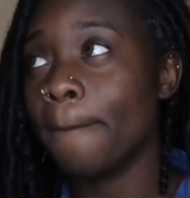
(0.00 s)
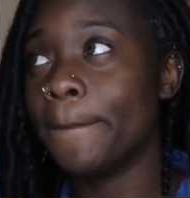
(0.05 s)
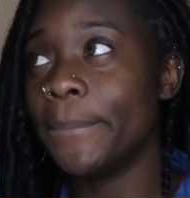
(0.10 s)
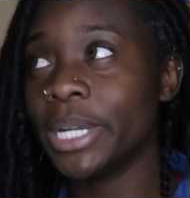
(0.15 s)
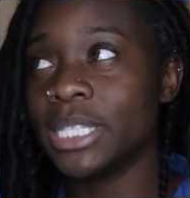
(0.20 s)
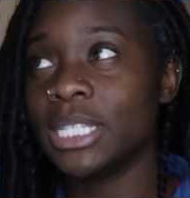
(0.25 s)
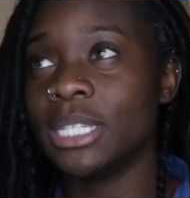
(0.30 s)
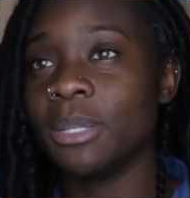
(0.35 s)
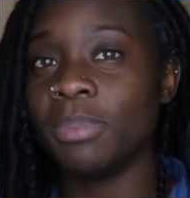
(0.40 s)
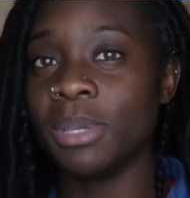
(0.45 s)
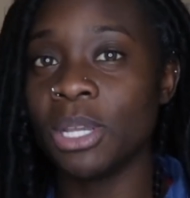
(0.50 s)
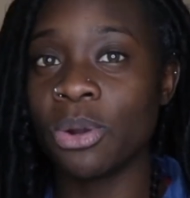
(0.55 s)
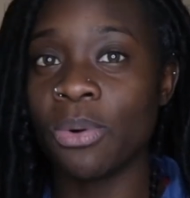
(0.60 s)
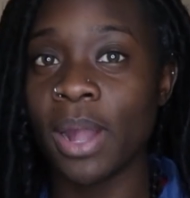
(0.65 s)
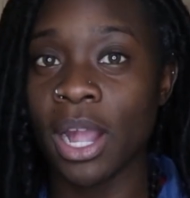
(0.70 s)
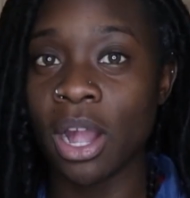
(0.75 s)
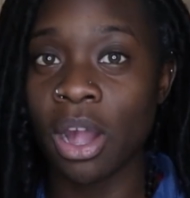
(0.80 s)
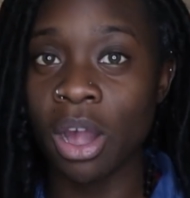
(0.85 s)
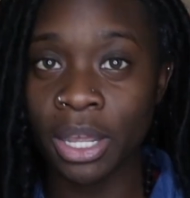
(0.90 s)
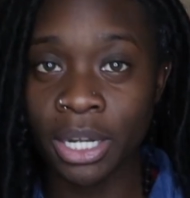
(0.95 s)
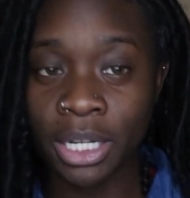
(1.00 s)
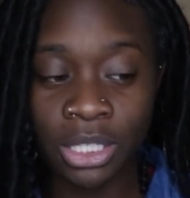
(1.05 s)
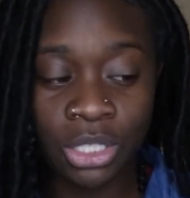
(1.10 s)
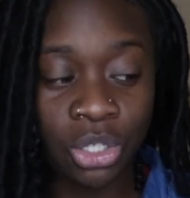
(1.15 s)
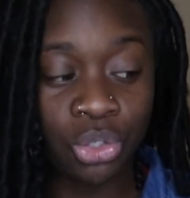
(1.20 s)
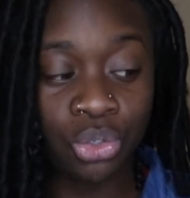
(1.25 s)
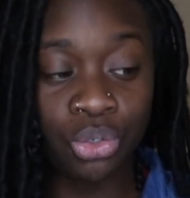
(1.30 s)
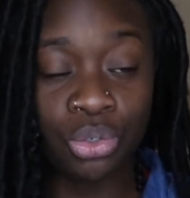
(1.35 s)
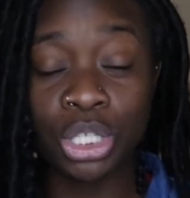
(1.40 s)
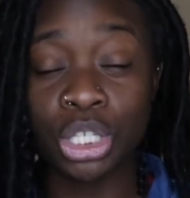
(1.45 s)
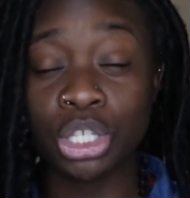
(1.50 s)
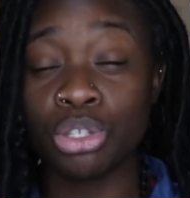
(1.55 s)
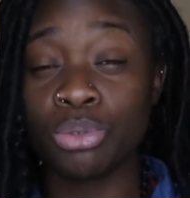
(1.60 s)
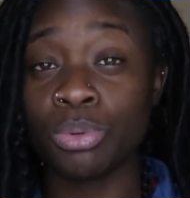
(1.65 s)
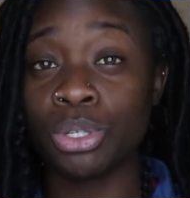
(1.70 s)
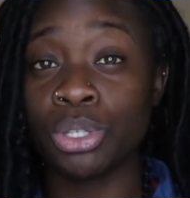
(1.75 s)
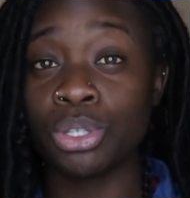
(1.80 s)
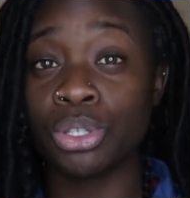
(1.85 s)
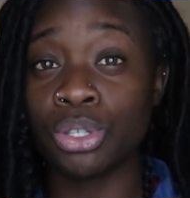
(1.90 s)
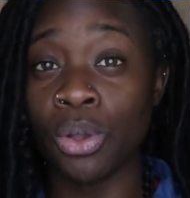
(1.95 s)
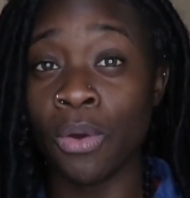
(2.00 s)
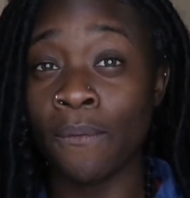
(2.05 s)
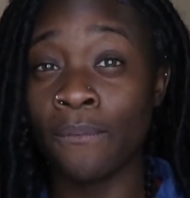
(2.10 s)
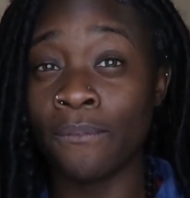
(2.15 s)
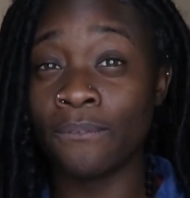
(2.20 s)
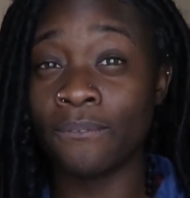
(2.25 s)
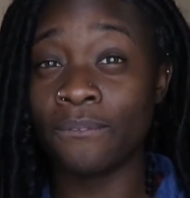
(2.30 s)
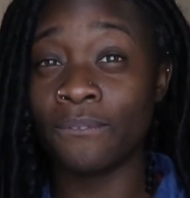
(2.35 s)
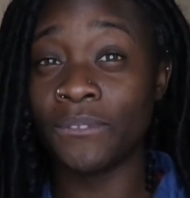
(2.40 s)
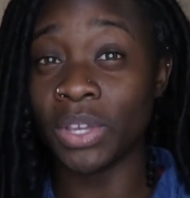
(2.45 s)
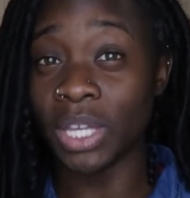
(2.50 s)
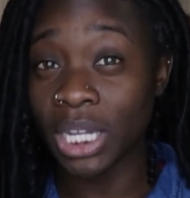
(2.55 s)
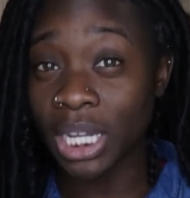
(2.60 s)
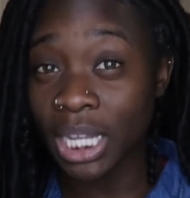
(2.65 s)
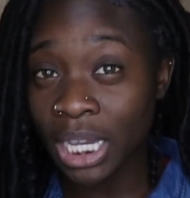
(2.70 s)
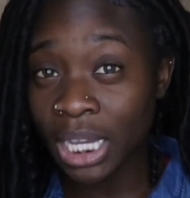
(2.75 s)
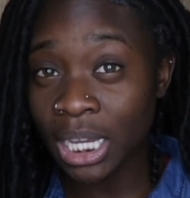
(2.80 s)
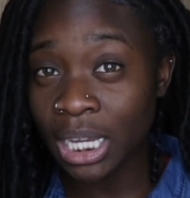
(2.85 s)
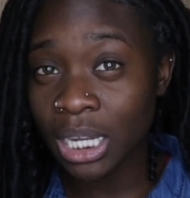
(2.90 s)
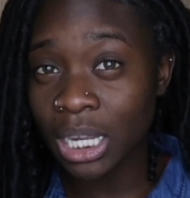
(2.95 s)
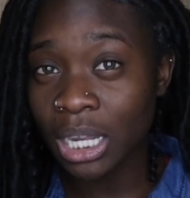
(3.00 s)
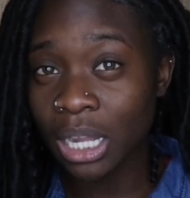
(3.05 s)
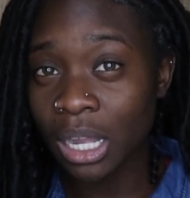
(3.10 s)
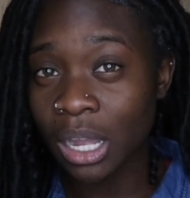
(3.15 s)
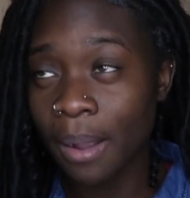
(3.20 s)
But to be quite honest, the juices were so filling,